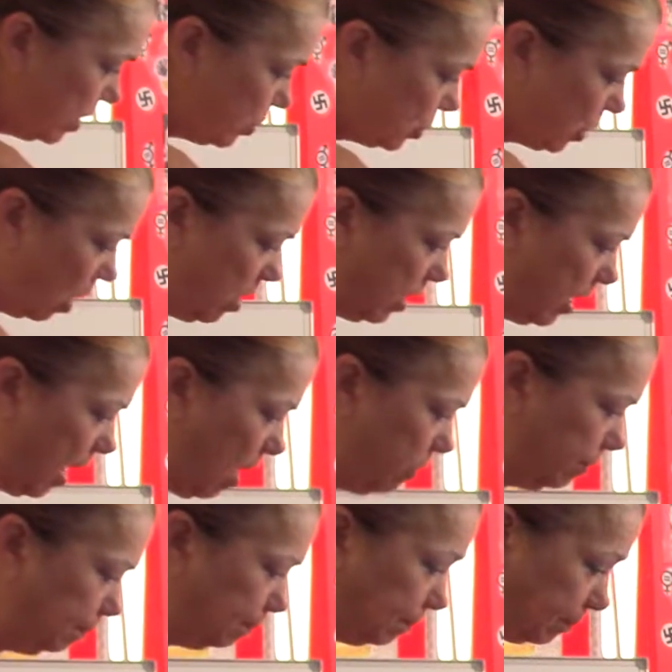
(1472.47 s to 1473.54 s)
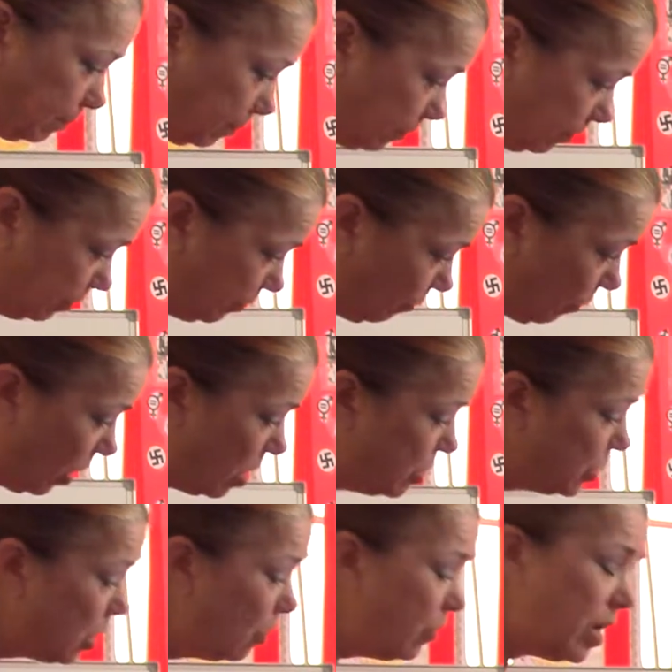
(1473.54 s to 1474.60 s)
started out.
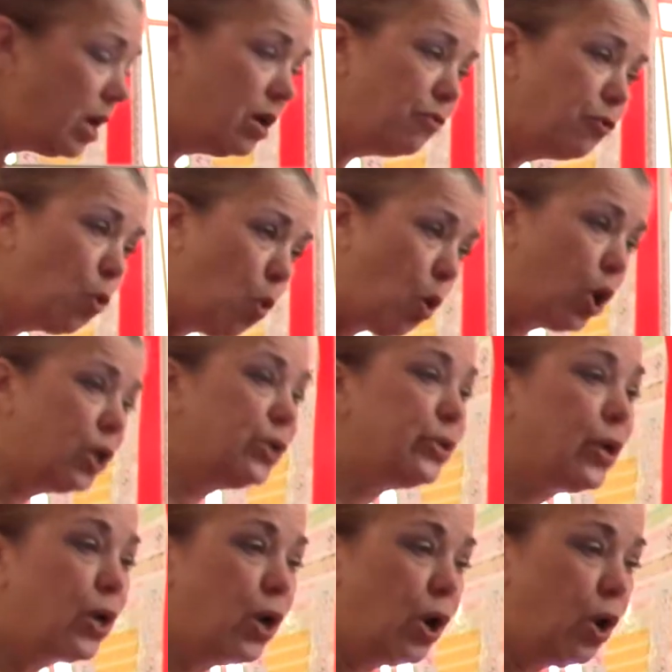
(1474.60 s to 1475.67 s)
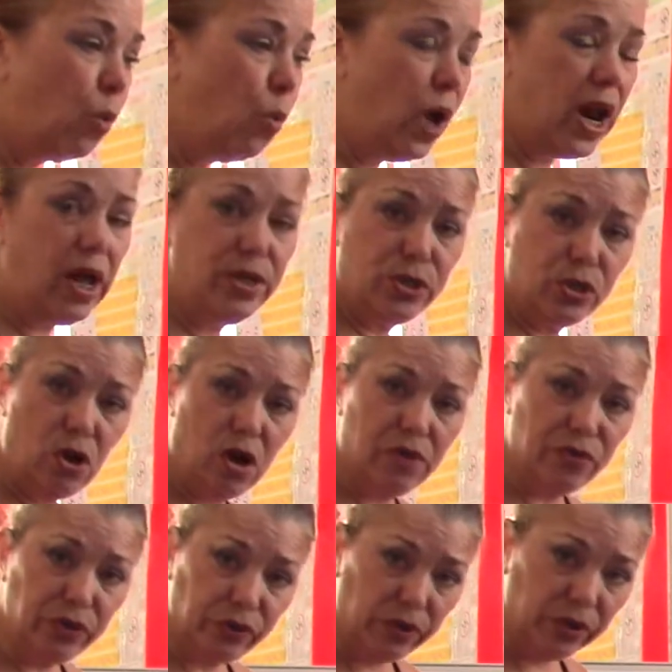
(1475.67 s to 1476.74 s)
So then, of course, when I saw
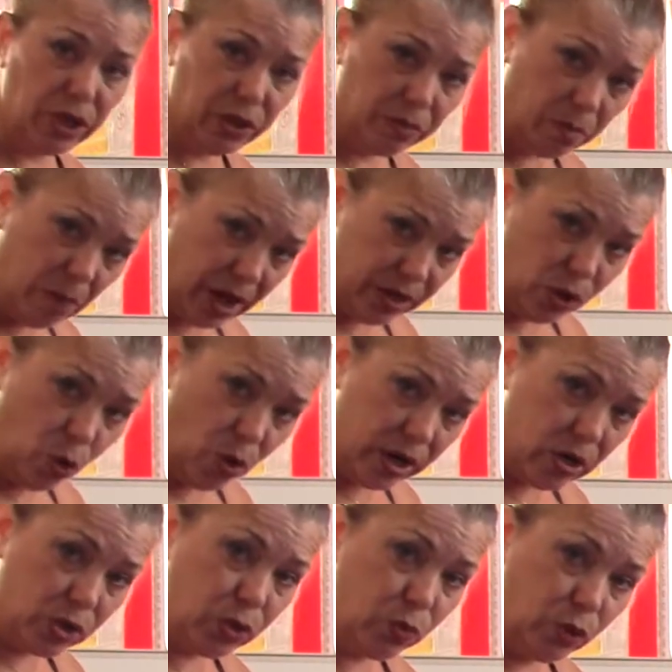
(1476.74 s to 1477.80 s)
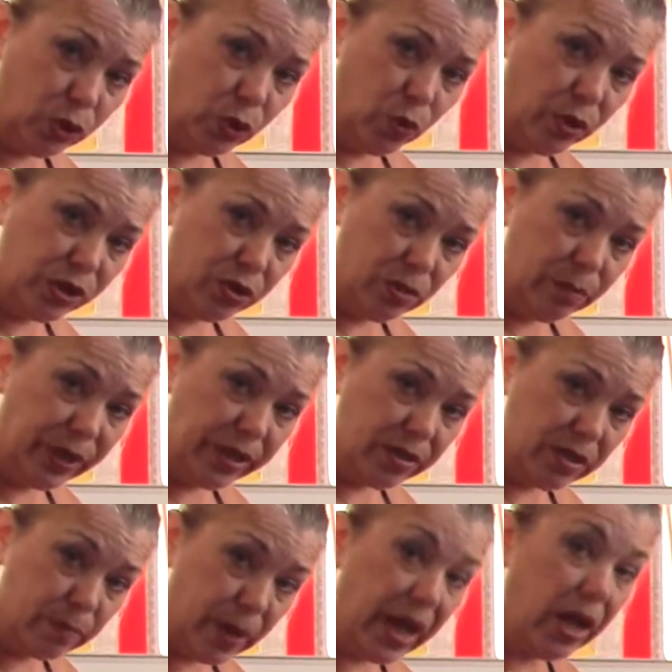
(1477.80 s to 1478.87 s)
everything that my lawyers were doing to me in
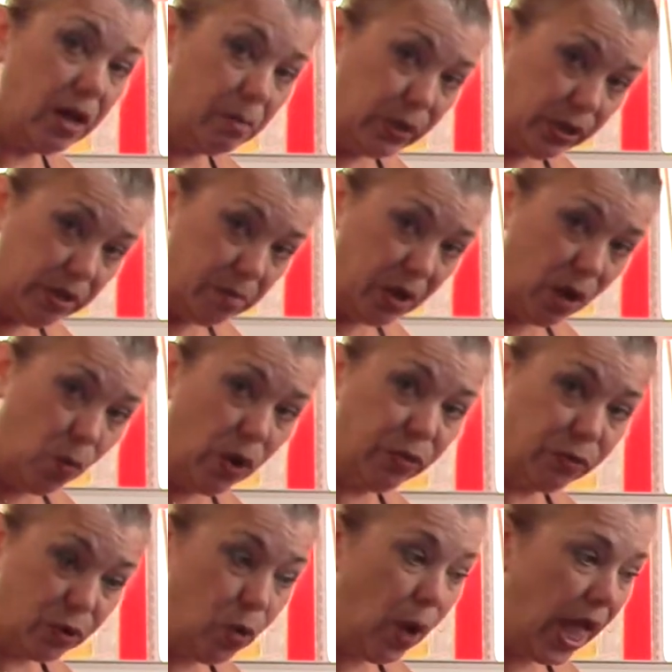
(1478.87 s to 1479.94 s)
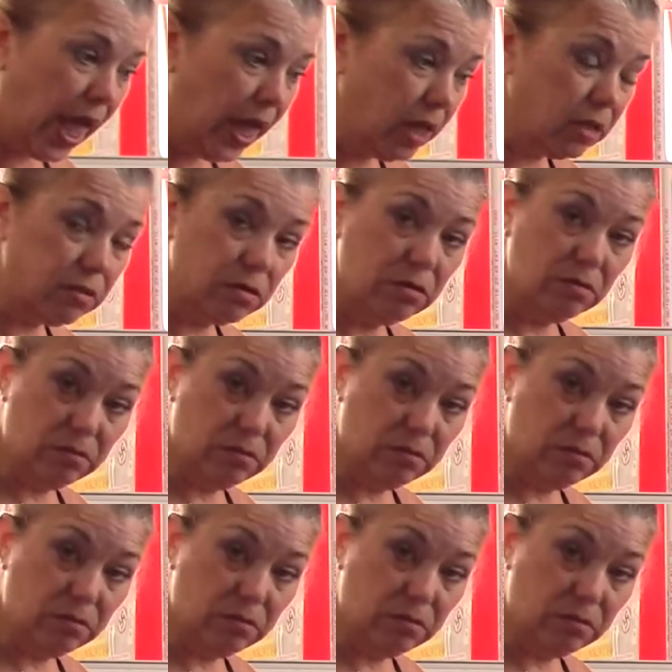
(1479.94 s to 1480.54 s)
Spain, and believe me, I went through 8.